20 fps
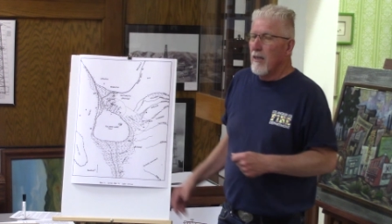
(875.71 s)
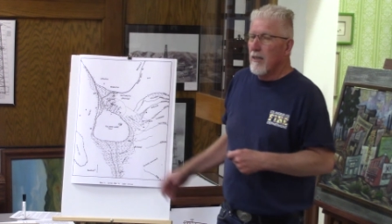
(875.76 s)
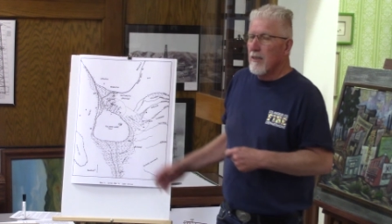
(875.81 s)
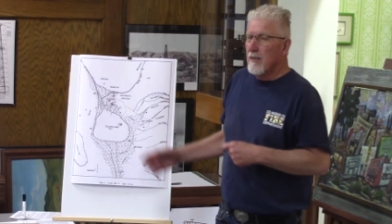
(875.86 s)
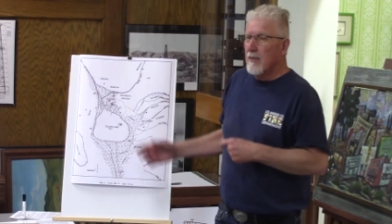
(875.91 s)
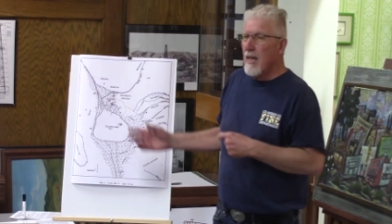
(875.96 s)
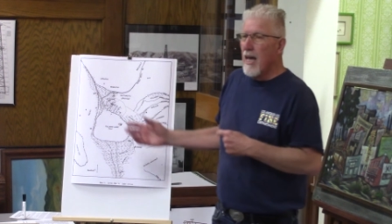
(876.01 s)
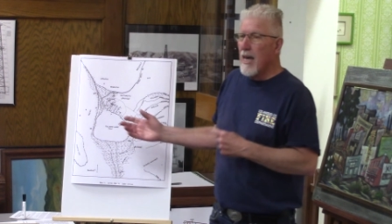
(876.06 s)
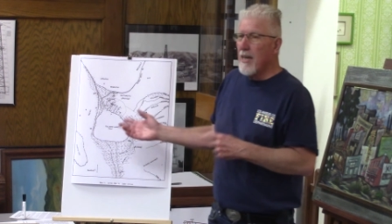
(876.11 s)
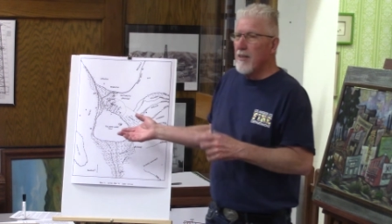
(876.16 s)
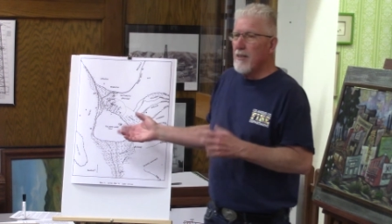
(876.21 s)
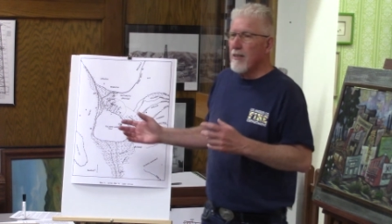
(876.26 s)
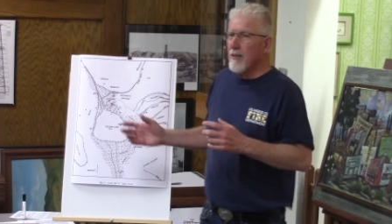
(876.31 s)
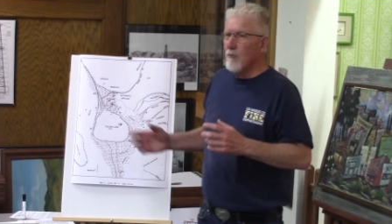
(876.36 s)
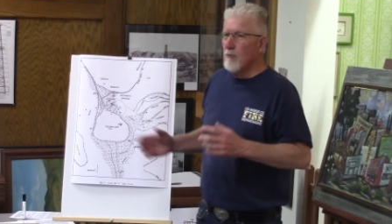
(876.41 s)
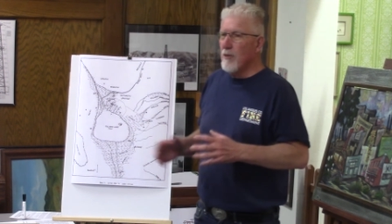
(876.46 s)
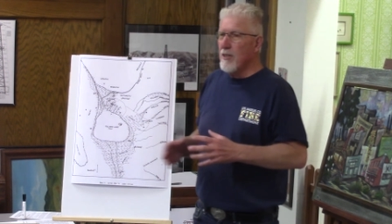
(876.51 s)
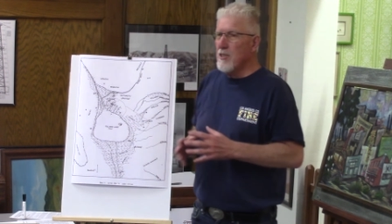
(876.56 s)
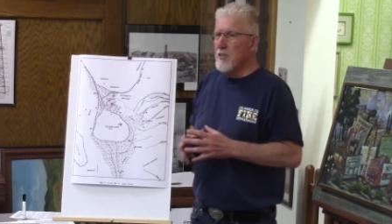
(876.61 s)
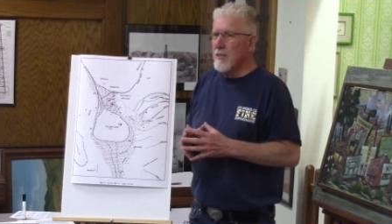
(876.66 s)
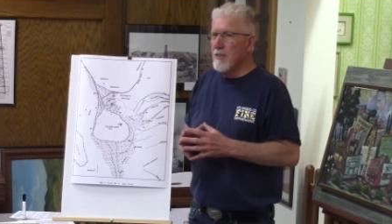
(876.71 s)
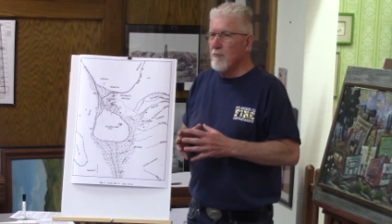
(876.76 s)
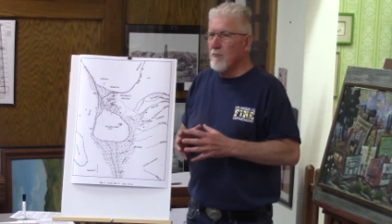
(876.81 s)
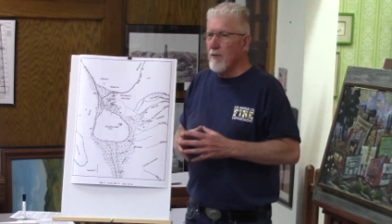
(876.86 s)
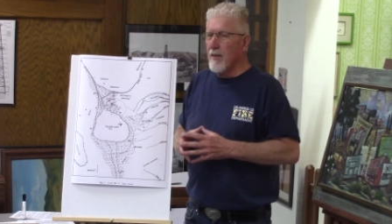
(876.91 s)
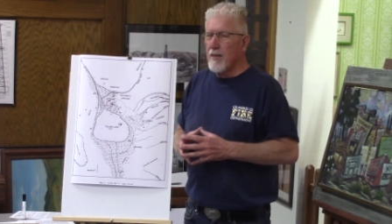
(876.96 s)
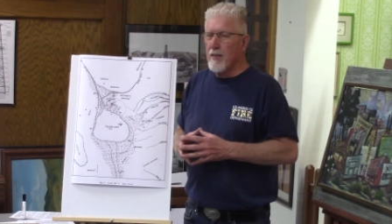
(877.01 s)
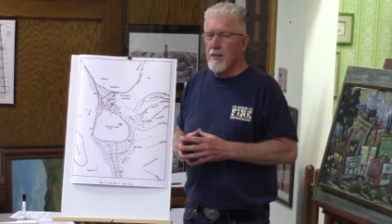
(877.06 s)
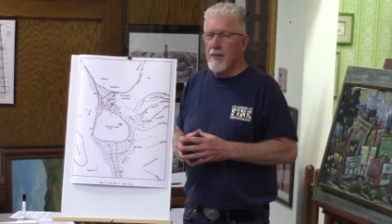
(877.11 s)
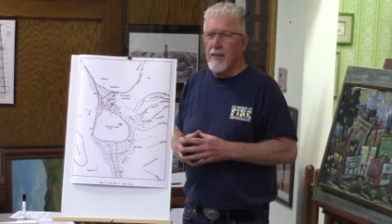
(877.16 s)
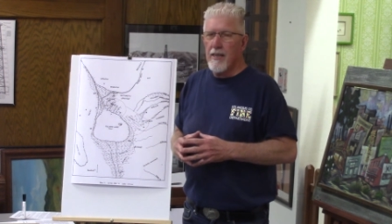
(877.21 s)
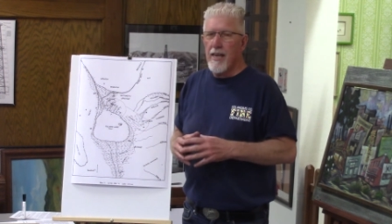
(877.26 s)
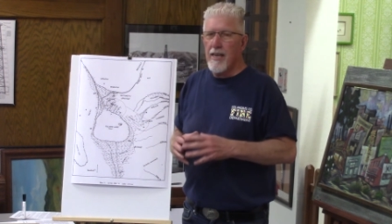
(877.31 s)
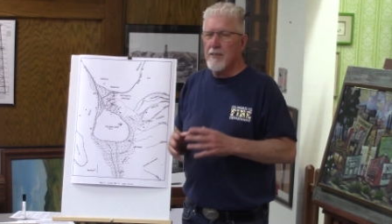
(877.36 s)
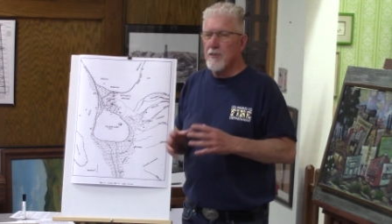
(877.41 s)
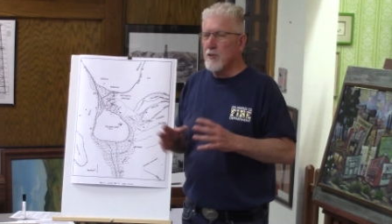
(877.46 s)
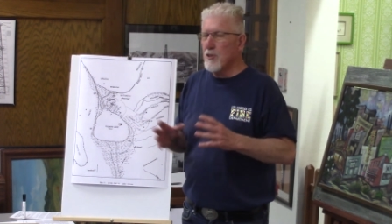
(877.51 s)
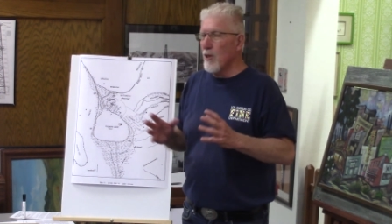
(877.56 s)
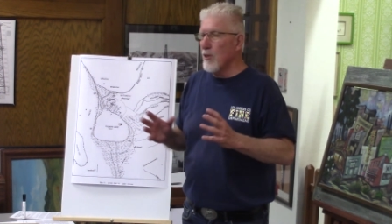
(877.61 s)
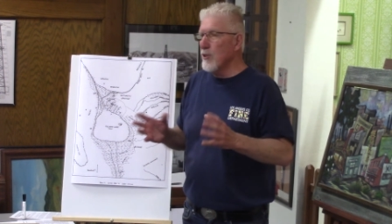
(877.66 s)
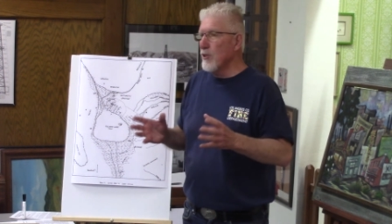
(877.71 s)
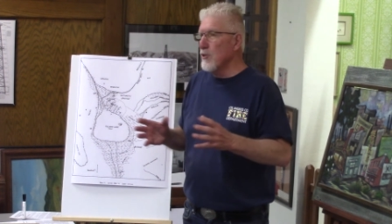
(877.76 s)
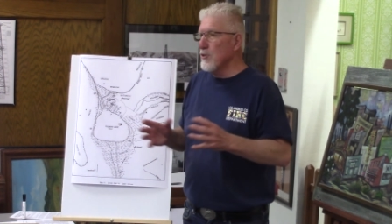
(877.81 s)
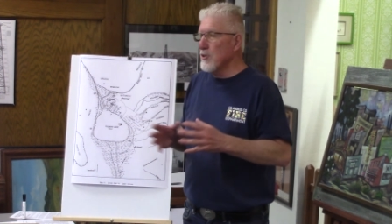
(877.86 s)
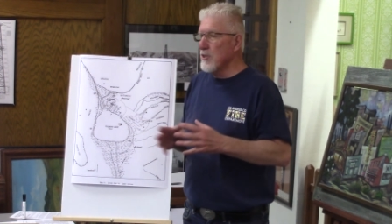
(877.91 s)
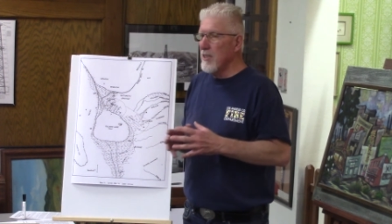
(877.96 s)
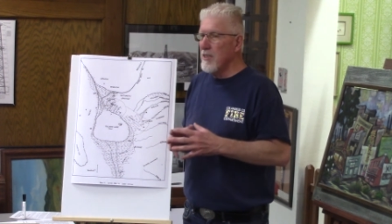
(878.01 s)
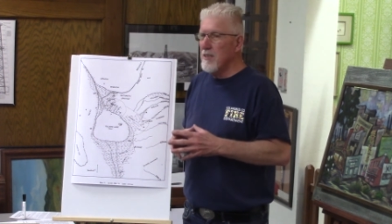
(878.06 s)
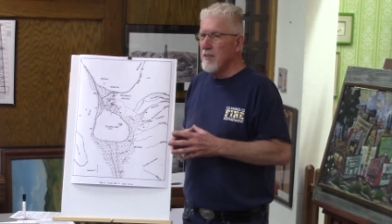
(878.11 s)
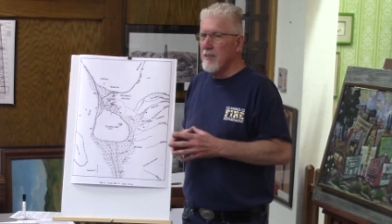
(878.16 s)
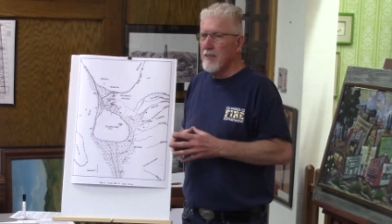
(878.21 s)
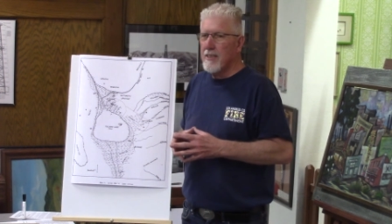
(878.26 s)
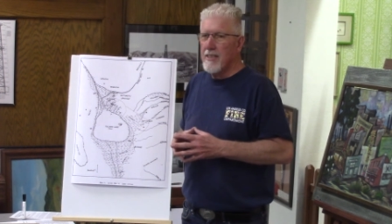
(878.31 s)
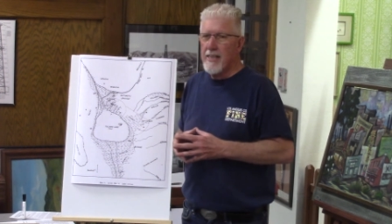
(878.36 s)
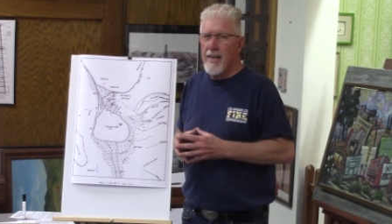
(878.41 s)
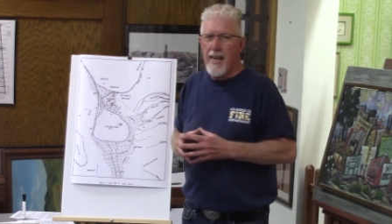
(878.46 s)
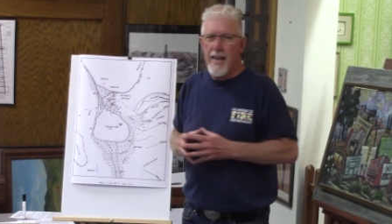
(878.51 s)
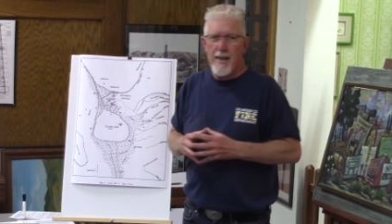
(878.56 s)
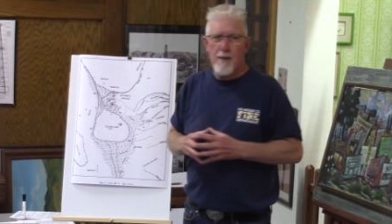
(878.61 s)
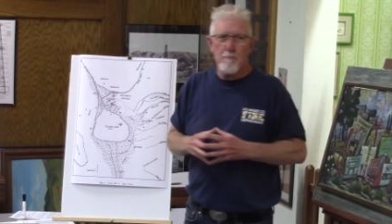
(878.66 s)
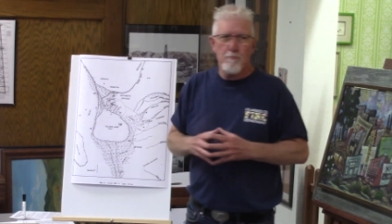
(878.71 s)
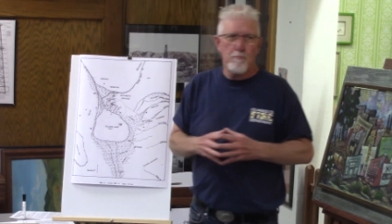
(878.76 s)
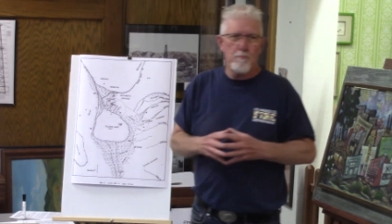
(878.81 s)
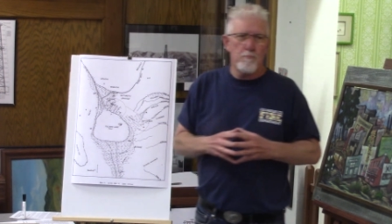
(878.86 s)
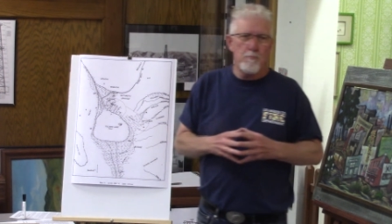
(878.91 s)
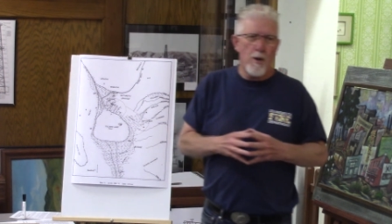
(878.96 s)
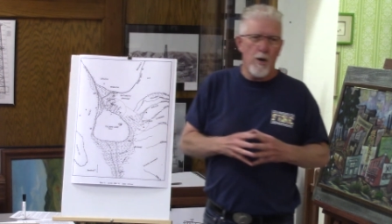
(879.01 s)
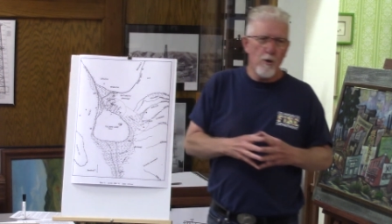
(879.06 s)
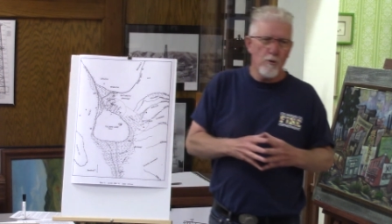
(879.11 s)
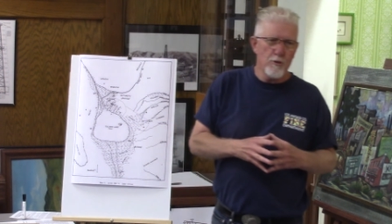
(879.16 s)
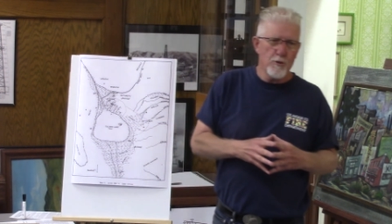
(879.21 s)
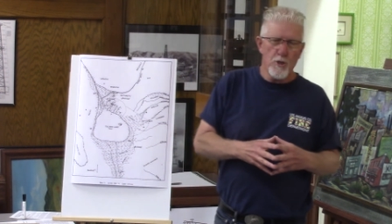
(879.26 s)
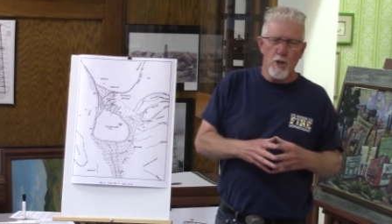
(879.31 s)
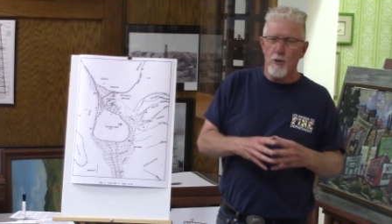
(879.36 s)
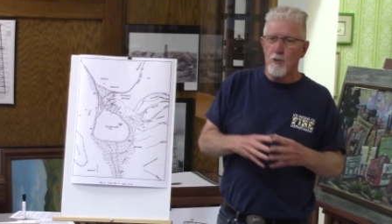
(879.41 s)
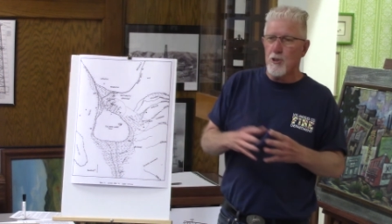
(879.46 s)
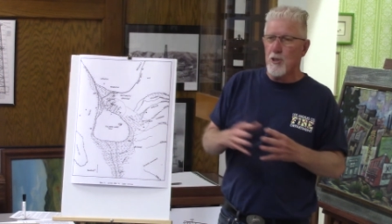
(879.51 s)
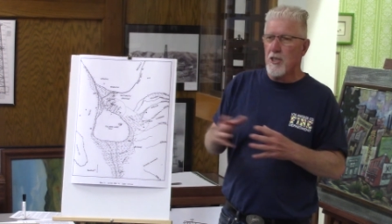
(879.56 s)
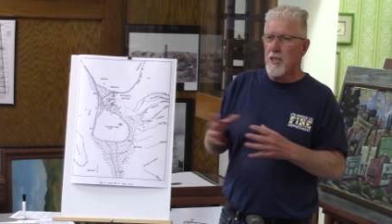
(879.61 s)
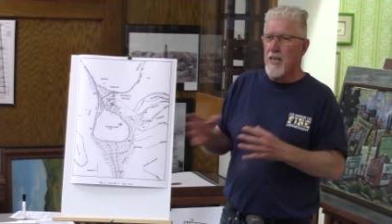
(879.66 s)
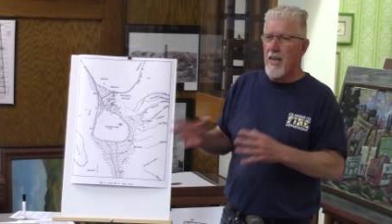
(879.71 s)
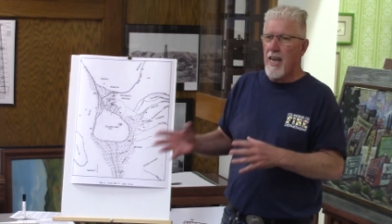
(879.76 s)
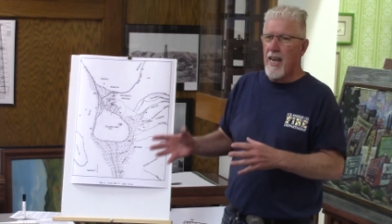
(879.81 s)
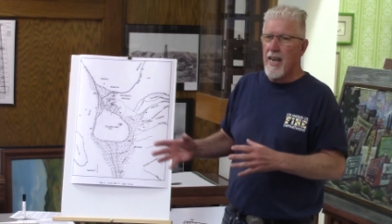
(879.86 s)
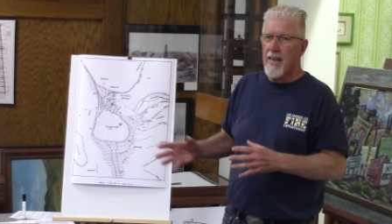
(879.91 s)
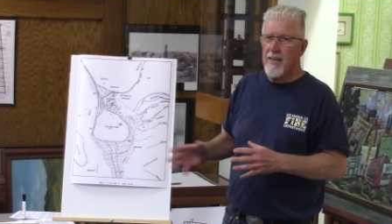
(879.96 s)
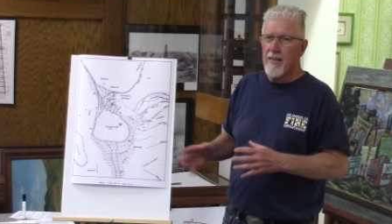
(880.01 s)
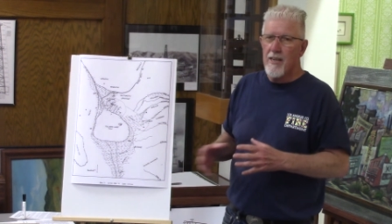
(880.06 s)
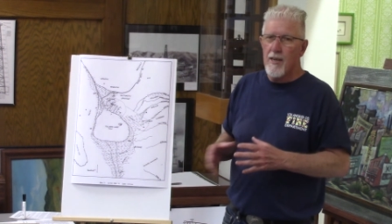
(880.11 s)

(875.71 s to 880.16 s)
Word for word: A lot of originally figured, and so you'll see the name Pozo Chene,